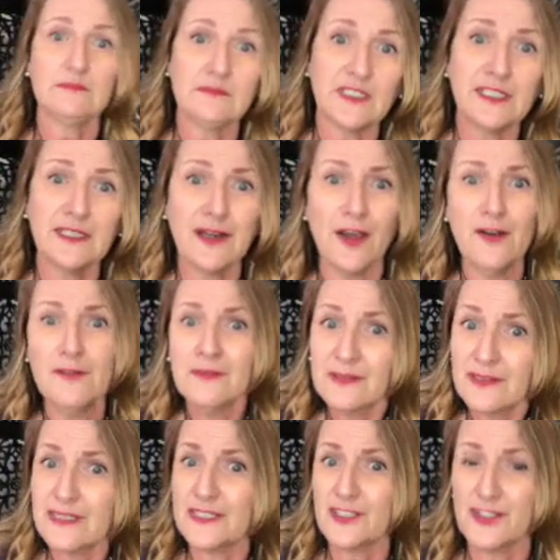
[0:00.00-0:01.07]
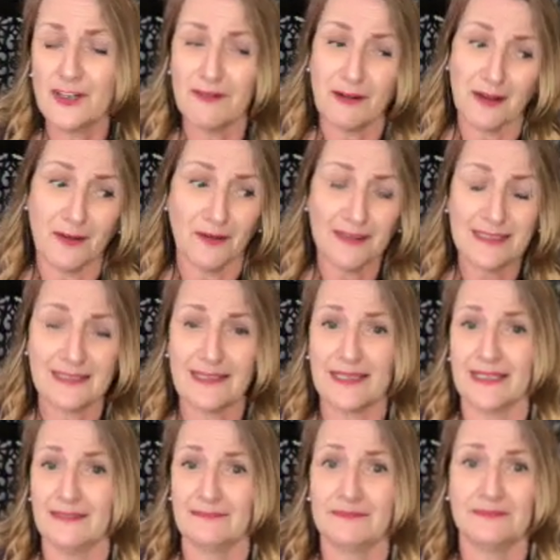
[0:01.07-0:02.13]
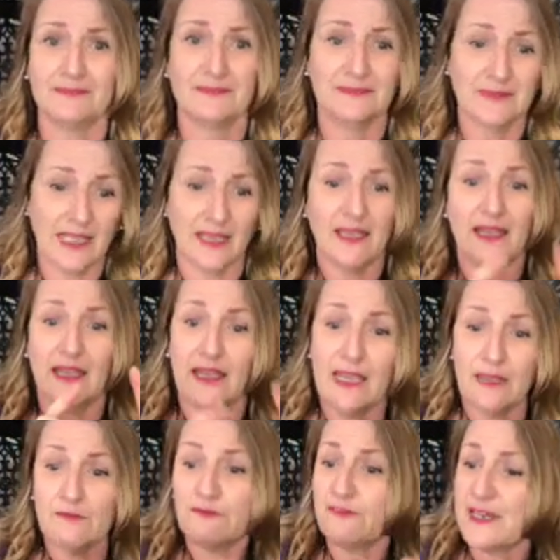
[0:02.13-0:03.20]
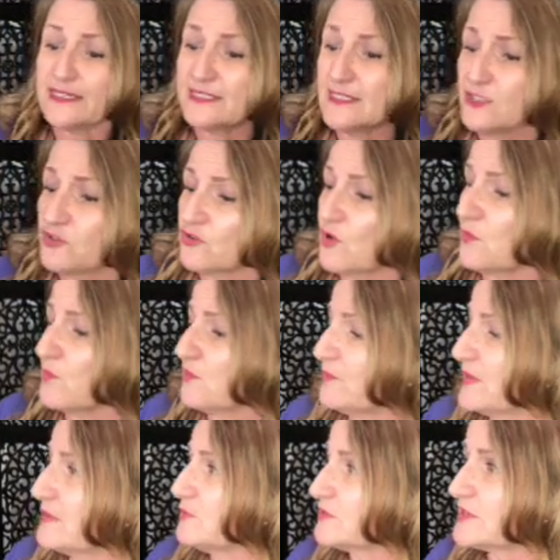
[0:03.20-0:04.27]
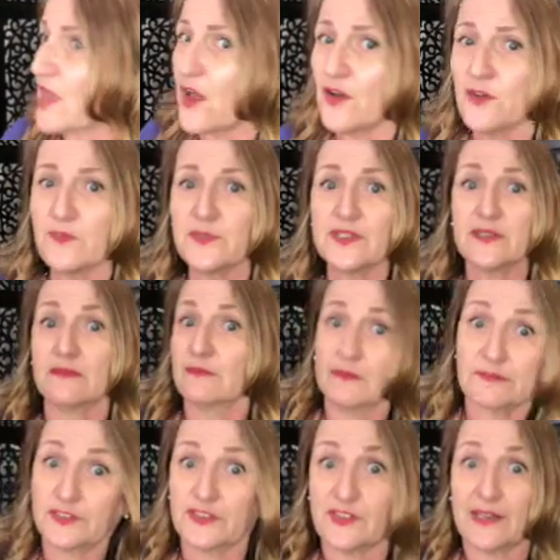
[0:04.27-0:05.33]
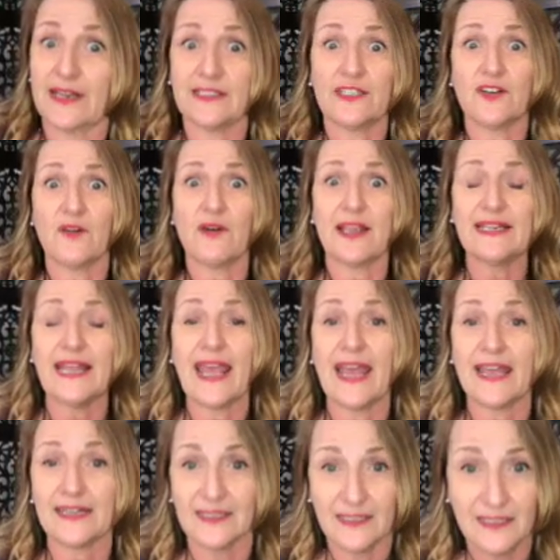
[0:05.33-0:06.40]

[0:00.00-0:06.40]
You know, this year I honestly, inflicting trauma in people's homes, let's not write that.